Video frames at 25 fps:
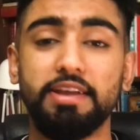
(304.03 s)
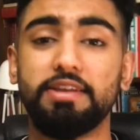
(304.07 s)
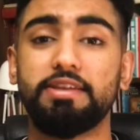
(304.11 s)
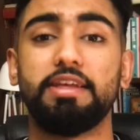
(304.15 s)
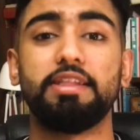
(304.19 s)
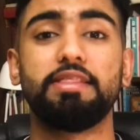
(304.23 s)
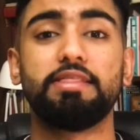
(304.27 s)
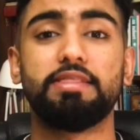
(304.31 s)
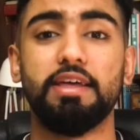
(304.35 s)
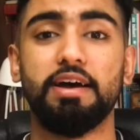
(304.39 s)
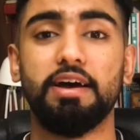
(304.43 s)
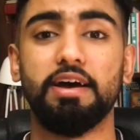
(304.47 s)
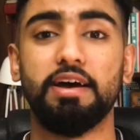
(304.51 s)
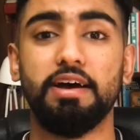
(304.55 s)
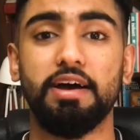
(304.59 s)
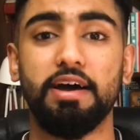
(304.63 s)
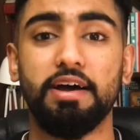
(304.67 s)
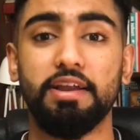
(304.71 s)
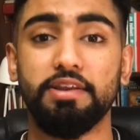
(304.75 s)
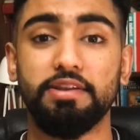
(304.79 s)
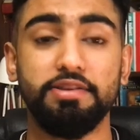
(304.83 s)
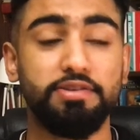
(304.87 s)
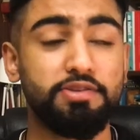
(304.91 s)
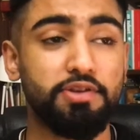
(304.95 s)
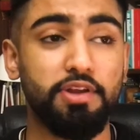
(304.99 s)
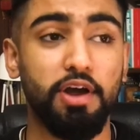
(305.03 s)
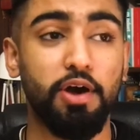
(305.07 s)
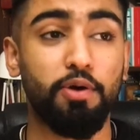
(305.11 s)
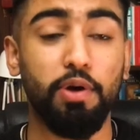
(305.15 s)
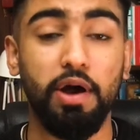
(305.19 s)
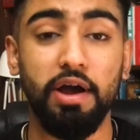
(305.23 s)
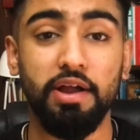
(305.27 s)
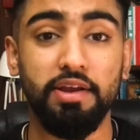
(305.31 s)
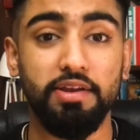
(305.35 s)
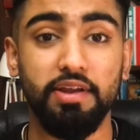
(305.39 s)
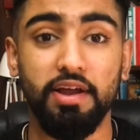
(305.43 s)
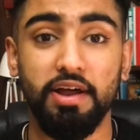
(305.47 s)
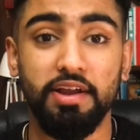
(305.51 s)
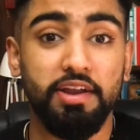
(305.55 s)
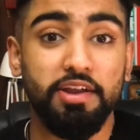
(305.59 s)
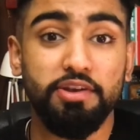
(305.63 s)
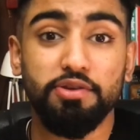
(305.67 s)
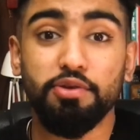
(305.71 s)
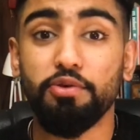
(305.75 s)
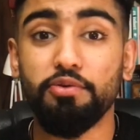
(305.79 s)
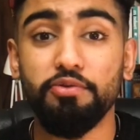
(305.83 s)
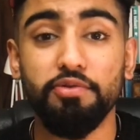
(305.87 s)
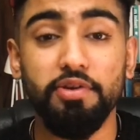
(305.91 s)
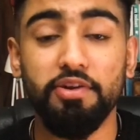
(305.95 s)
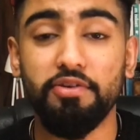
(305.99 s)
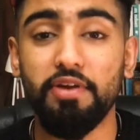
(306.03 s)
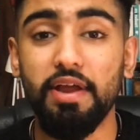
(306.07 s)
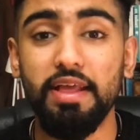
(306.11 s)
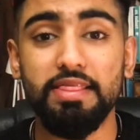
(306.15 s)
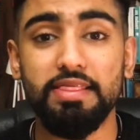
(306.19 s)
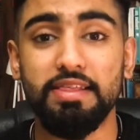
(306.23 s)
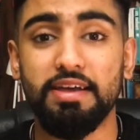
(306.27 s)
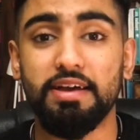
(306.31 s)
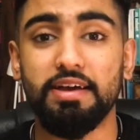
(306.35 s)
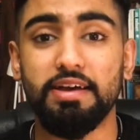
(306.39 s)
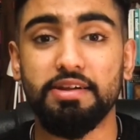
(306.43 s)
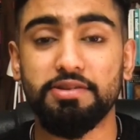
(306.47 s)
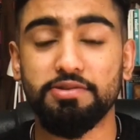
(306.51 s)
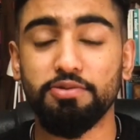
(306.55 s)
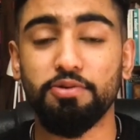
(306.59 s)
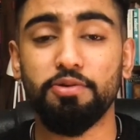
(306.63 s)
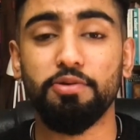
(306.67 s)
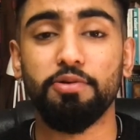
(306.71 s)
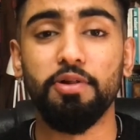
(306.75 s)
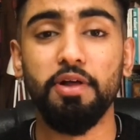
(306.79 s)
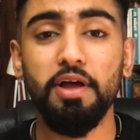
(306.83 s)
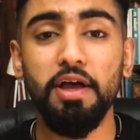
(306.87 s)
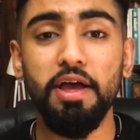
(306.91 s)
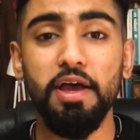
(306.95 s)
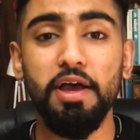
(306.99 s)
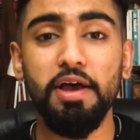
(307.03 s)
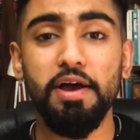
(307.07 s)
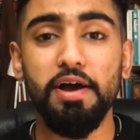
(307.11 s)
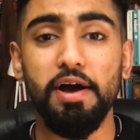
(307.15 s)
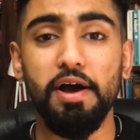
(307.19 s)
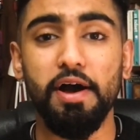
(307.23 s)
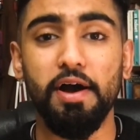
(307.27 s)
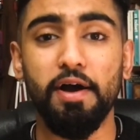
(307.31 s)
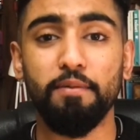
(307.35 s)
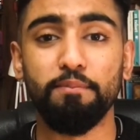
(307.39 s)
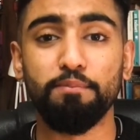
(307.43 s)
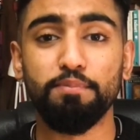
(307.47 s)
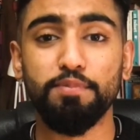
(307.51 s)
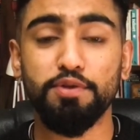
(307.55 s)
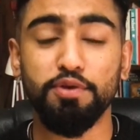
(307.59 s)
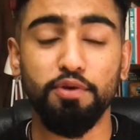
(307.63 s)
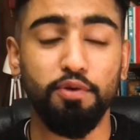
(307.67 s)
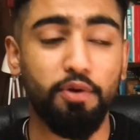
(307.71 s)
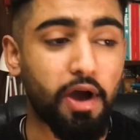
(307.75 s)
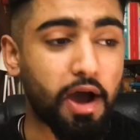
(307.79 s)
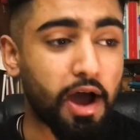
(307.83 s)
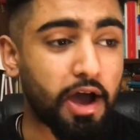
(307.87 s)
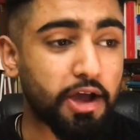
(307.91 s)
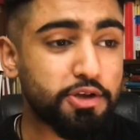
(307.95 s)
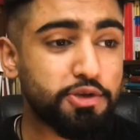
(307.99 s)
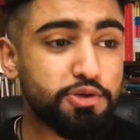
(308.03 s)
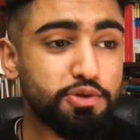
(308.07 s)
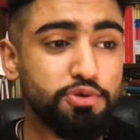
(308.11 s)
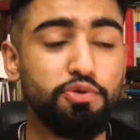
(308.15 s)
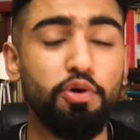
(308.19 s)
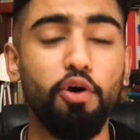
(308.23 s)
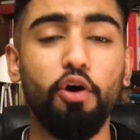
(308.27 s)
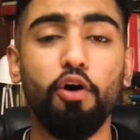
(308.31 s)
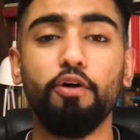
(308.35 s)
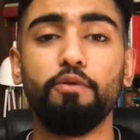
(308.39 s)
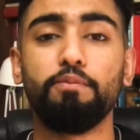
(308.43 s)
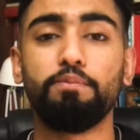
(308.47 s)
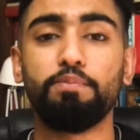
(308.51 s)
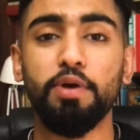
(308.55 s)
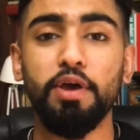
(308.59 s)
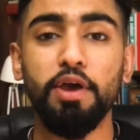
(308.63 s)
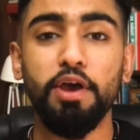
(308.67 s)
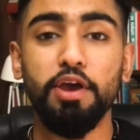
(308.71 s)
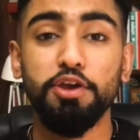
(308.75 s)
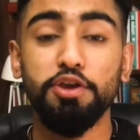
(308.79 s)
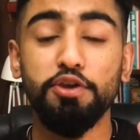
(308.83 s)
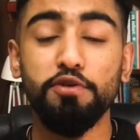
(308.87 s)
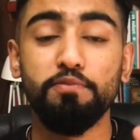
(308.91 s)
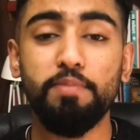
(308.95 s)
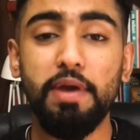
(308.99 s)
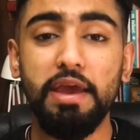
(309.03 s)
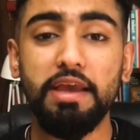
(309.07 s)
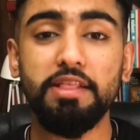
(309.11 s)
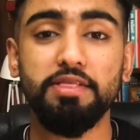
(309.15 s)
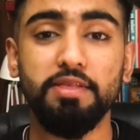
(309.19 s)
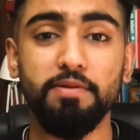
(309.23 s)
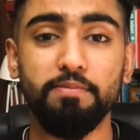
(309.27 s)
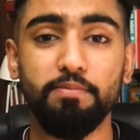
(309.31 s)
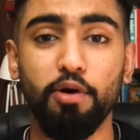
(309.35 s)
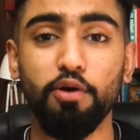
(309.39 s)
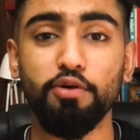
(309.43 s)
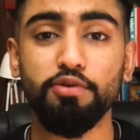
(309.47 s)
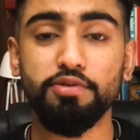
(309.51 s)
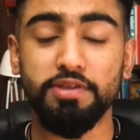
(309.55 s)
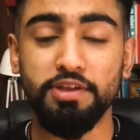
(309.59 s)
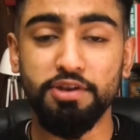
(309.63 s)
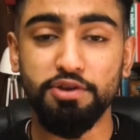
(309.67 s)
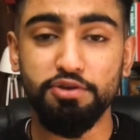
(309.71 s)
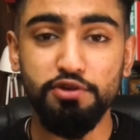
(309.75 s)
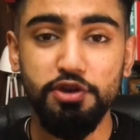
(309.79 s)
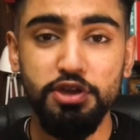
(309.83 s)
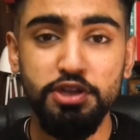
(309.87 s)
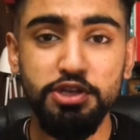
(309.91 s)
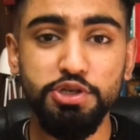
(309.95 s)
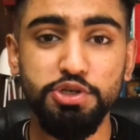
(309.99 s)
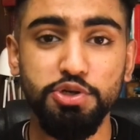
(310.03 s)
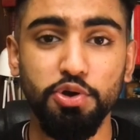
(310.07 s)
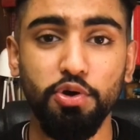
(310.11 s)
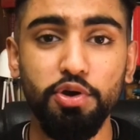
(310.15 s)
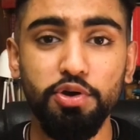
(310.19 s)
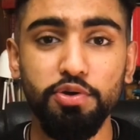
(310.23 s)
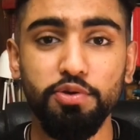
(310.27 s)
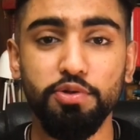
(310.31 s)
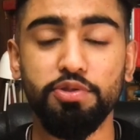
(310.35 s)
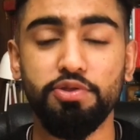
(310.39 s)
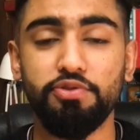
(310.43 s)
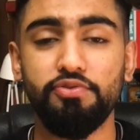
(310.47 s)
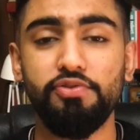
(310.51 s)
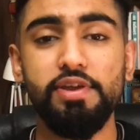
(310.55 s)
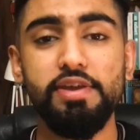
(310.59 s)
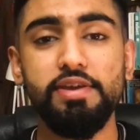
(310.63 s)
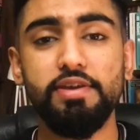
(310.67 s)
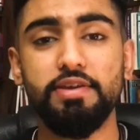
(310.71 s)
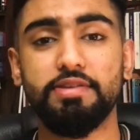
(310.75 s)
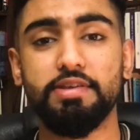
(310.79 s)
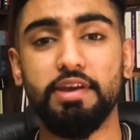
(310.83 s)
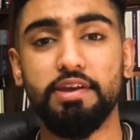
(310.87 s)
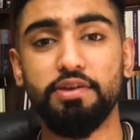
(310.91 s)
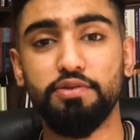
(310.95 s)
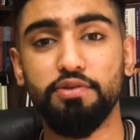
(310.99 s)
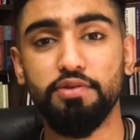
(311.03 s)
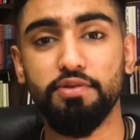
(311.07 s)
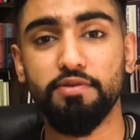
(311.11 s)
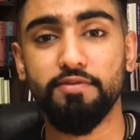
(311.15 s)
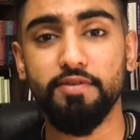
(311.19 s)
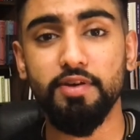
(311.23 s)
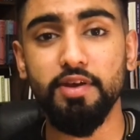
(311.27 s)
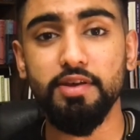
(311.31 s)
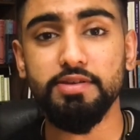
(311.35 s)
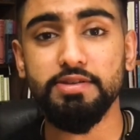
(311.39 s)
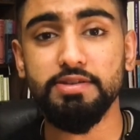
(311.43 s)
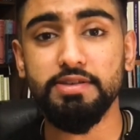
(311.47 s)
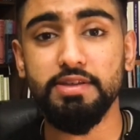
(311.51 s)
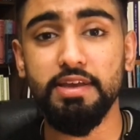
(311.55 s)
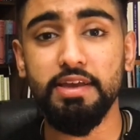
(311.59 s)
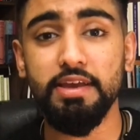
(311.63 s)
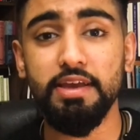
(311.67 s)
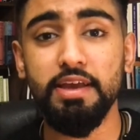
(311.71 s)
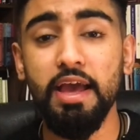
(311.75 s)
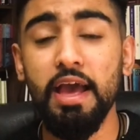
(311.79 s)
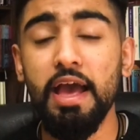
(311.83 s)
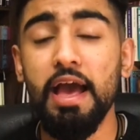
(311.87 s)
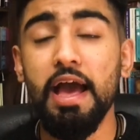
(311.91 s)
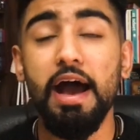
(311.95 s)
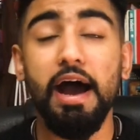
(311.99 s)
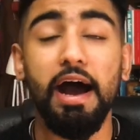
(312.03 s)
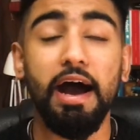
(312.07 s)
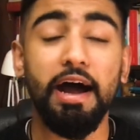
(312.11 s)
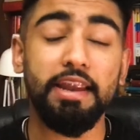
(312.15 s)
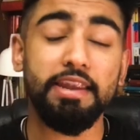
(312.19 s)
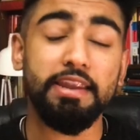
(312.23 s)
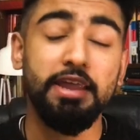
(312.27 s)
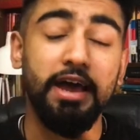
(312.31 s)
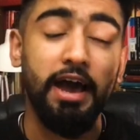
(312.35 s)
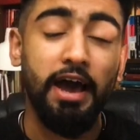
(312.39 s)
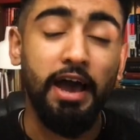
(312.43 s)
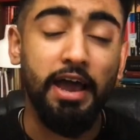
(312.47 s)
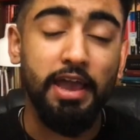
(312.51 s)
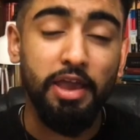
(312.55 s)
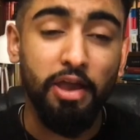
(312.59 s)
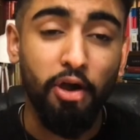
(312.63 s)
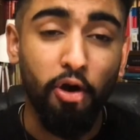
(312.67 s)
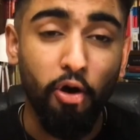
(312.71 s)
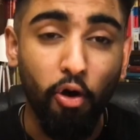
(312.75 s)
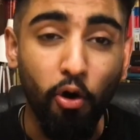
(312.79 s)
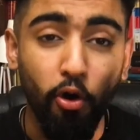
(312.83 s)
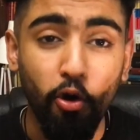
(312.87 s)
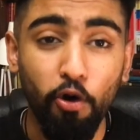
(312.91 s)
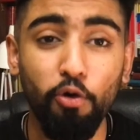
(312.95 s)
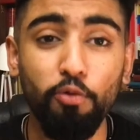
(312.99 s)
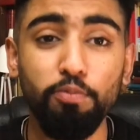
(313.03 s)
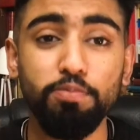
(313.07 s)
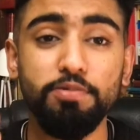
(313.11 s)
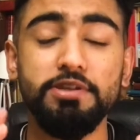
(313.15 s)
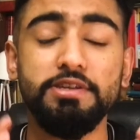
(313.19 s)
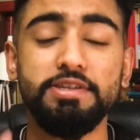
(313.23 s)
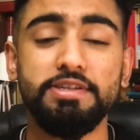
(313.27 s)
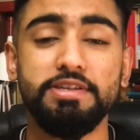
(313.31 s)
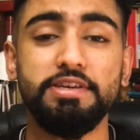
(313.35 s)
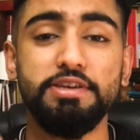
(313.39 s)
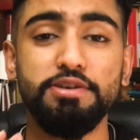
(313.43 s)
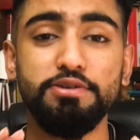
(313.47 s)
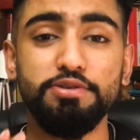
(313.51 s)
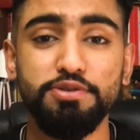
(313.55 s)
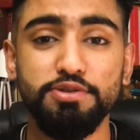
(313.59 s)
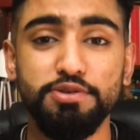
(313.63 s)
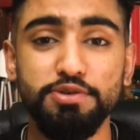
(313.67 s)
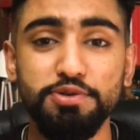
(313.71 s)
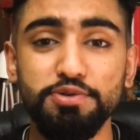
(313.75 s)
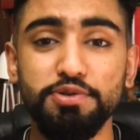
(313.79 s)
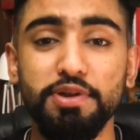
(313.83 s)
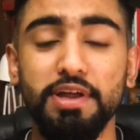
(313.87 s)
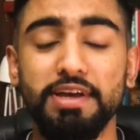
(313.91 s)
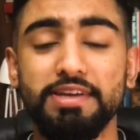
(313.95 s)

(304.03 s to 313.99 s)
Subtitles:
did that, and you know, and I don't regret that at all. So I do hope you make the most and you enjoy your 3 years at university, and I hope to see you soon